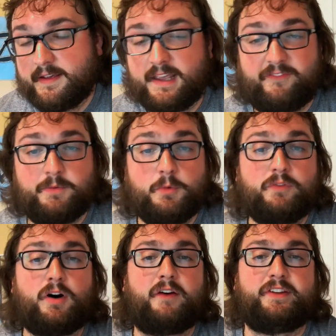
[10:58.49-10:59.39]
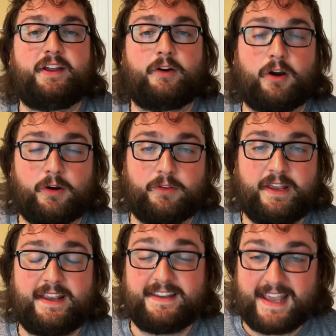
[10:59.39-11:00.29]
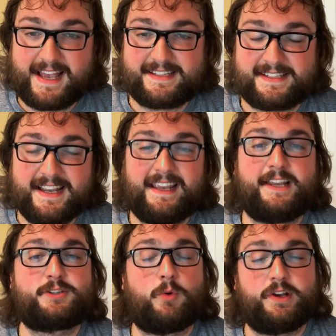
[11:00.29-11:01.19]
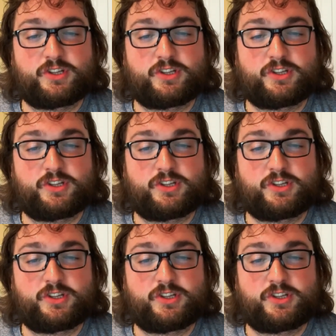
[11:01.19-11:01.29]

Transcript: If you move off a year early, yes, he's going to